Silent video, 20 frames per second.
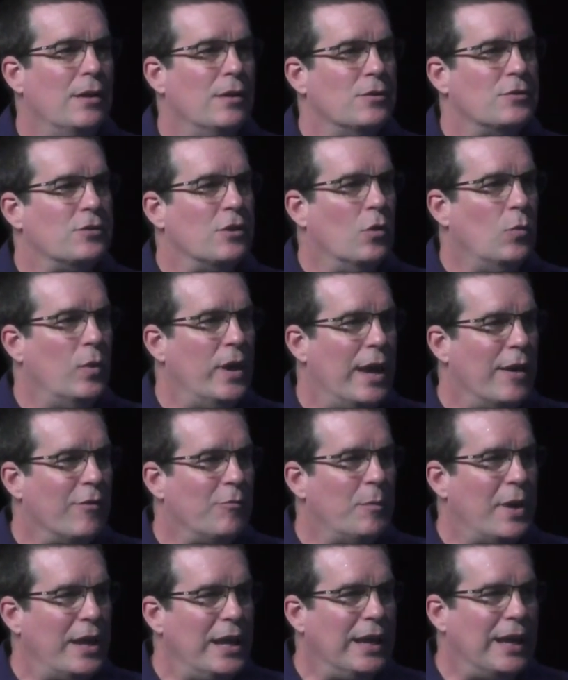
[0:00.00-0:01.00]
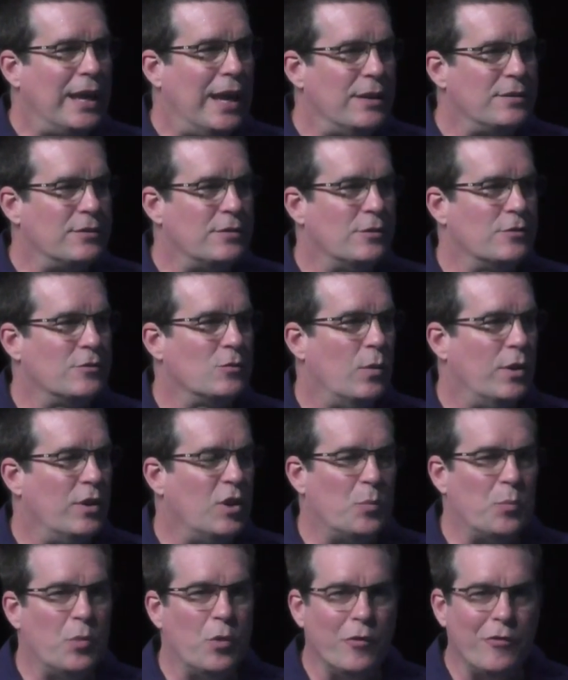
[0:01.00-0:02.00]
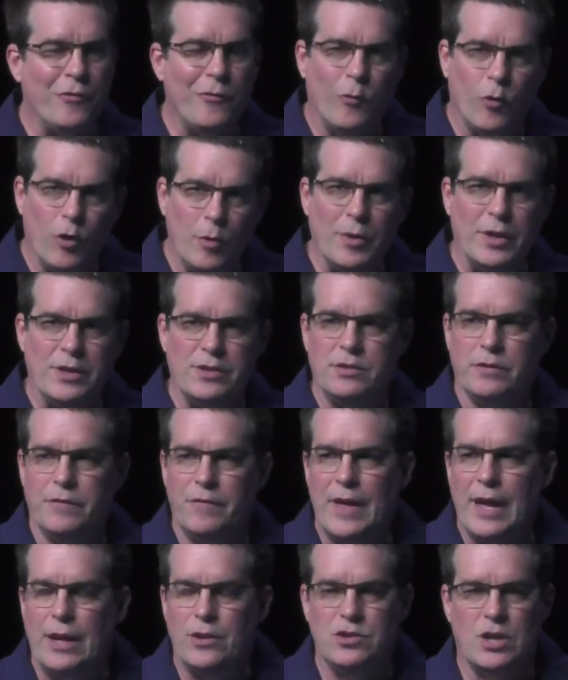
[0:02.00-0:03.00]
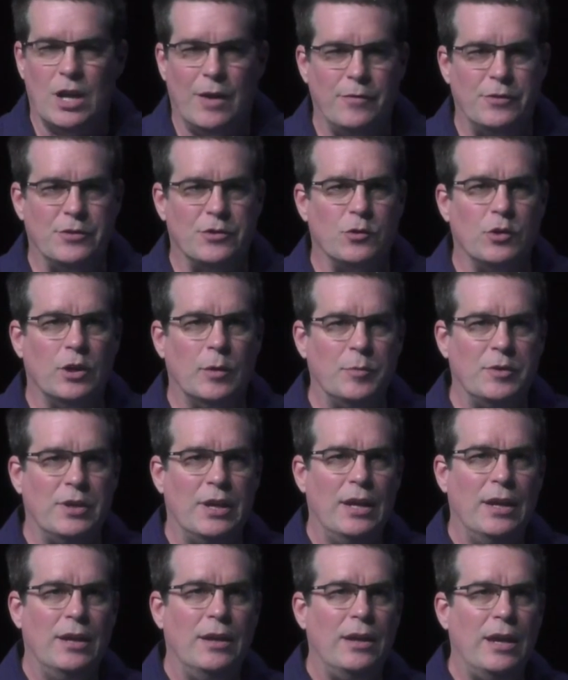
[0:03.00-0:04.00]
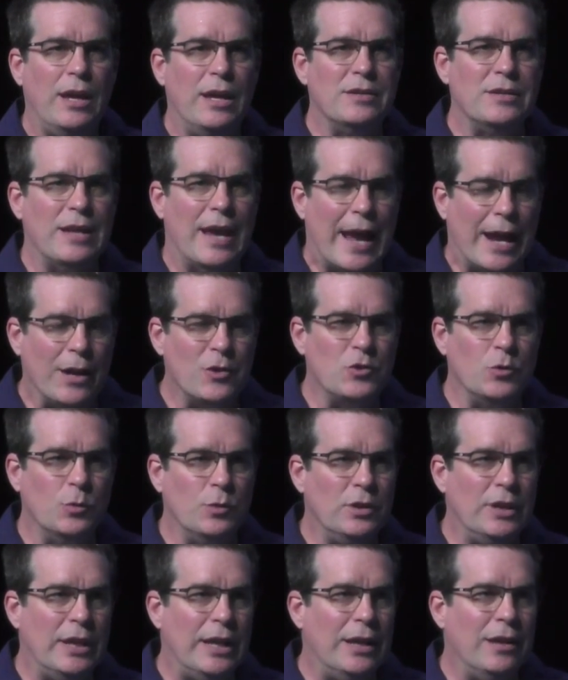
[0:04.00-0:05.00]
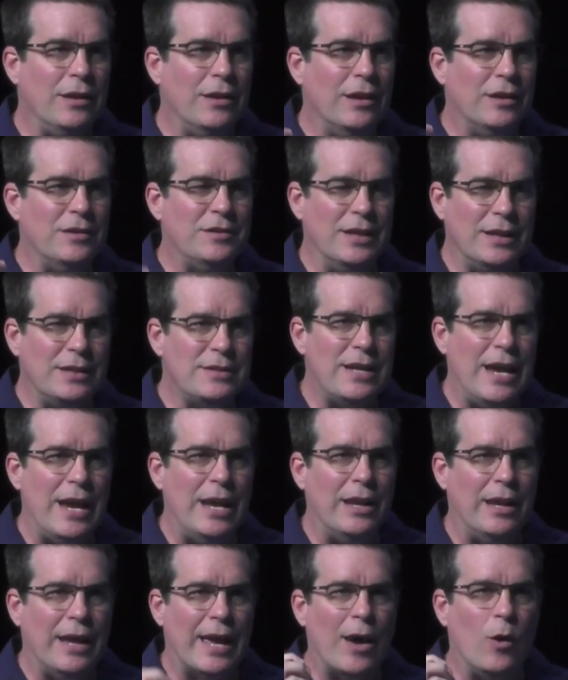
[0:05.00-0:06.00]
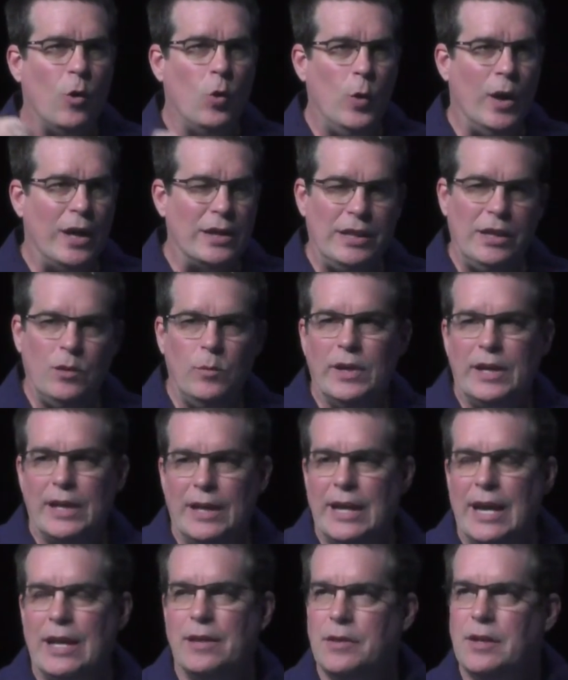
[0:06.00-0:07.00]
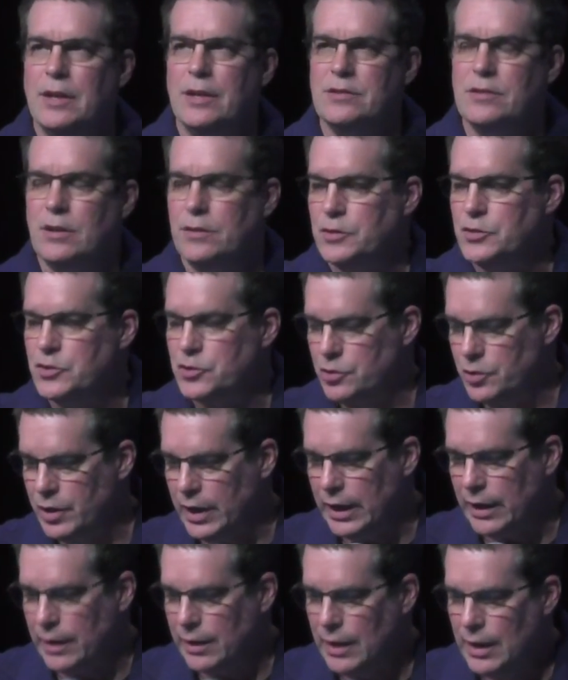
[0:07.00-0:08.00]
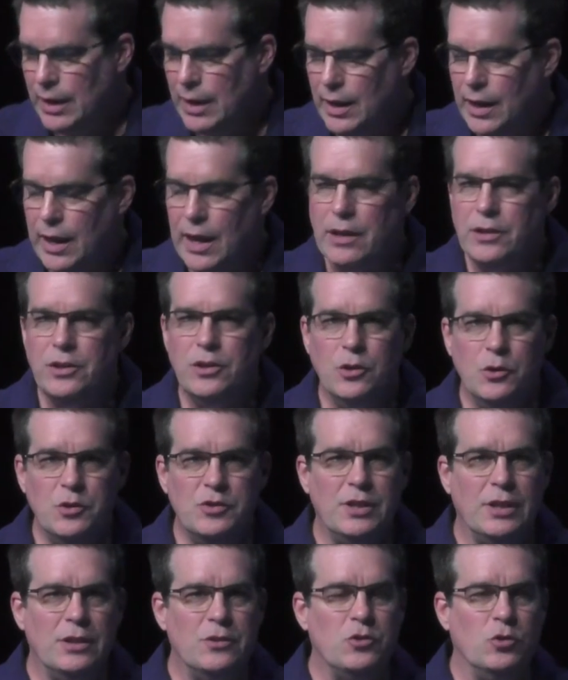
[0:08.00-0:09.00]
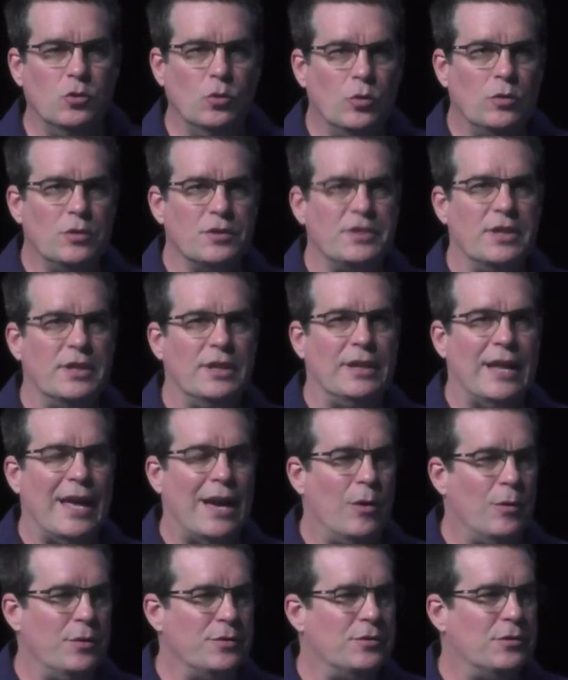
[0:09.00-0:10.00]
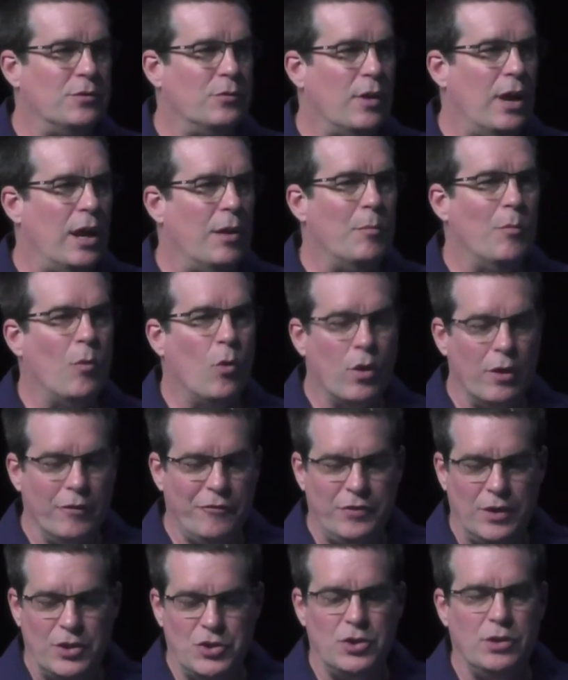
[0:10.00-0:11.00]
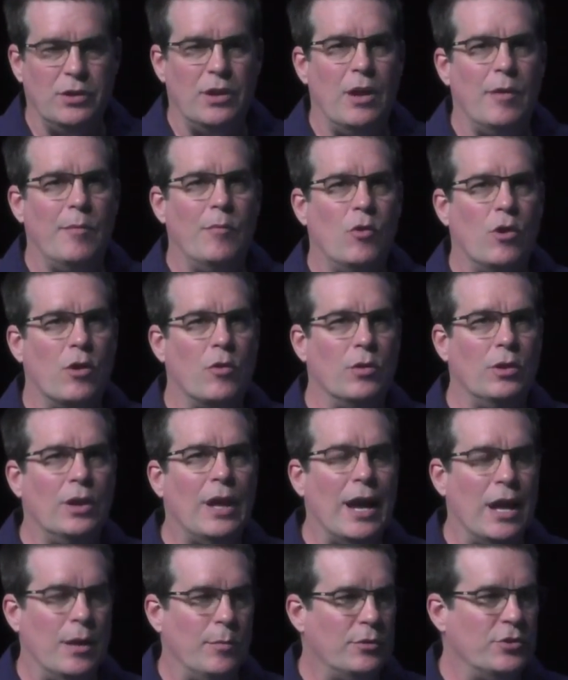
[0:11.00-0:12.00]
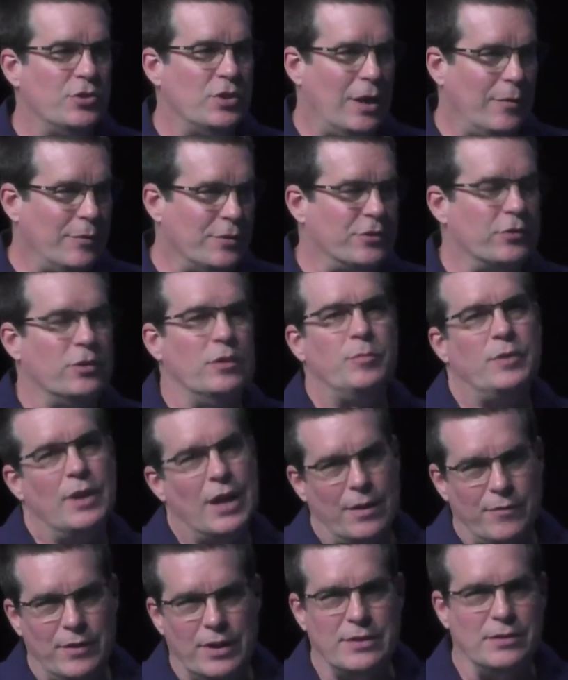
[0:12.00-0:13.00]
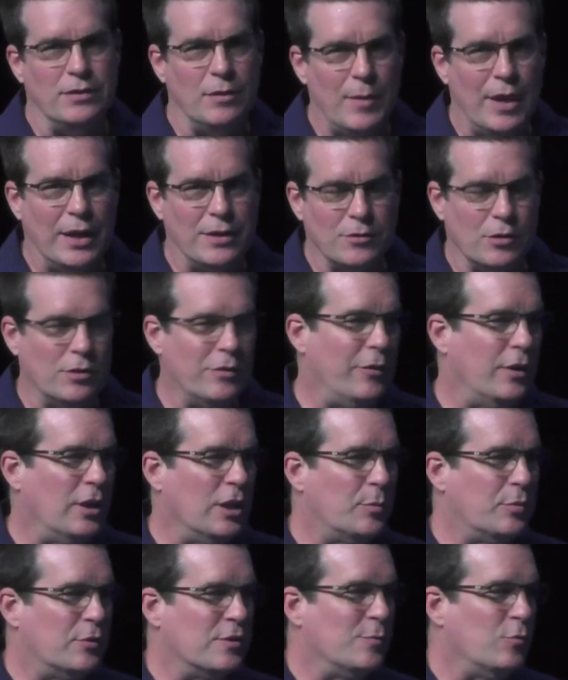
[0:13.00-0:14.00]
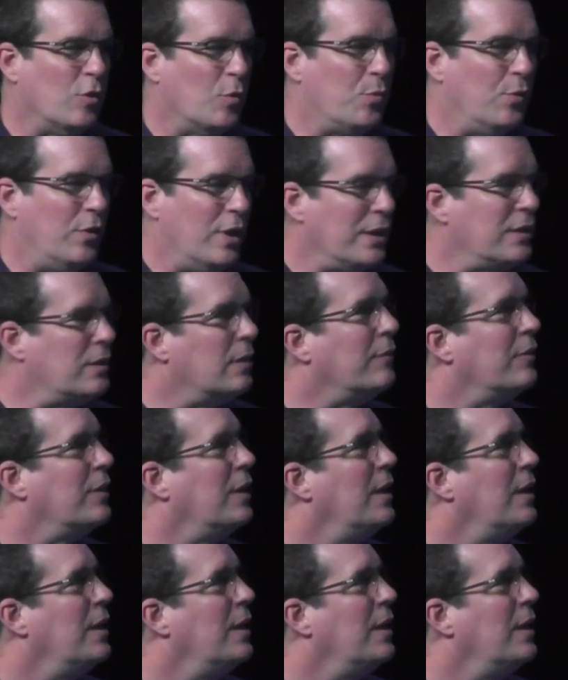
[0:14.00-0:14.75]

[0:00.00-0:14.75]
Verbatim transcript: So we have many cases where the performance of that JavaScript is actually dictating how quickly we can get things on the screen. And using tools that allow us to write more efficient and more reliable JavaScript obviously makes our developers more productive.